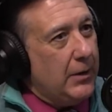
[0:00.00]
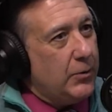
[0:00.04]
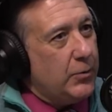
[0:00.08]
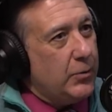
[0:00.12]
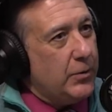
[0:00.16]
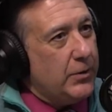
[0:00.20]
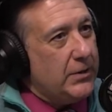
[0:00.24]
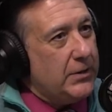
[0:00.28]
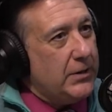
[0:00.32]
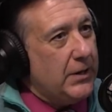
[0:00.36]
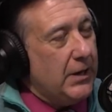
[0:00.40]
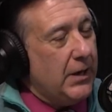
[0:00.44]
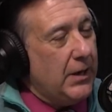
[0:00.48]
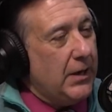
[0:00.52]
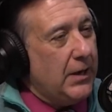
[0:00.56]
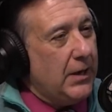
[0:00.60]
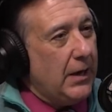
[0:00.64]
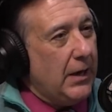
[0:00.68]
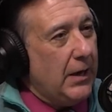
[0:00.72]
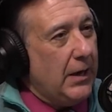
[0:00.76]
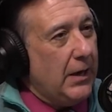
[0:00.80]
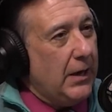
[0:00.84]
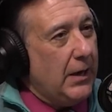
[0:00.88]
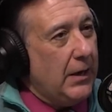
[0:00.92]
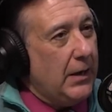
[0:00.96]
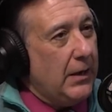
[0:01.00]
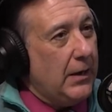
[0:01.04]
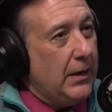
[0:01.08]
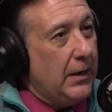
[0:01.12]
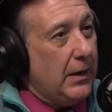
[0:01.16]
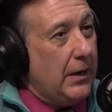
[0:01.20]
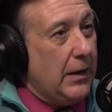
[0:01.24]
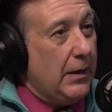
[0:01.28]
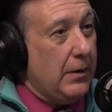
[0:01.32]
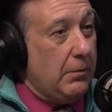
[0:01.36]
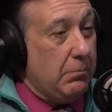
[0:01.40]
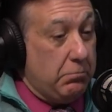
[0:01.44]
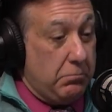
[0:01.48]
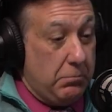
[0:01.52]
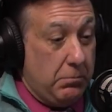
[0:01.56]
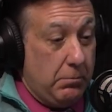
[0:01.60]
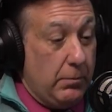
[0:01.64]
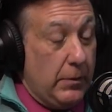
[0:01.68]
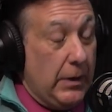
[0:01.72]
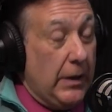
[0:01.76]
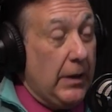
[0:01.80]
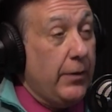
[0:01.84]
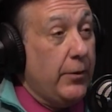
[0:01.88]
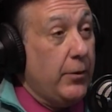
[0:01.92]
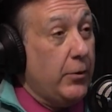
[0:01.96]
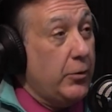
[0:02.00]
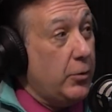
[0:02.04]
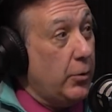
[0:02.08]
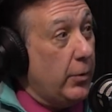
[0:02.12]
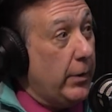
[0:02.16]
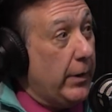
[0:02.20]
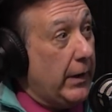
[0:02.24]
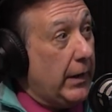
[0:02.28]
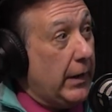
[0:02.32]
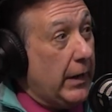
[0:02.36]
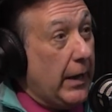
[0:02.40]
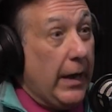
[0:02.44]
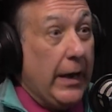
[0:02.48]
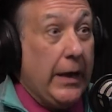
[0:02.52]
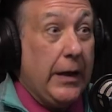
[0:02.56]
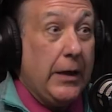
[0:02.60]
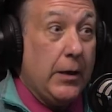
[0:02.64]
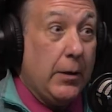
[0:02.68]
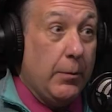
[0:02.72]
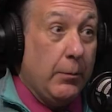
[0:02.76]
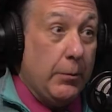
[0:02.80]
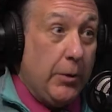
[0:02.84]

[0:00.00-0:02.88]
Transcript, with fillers: interested in either doing a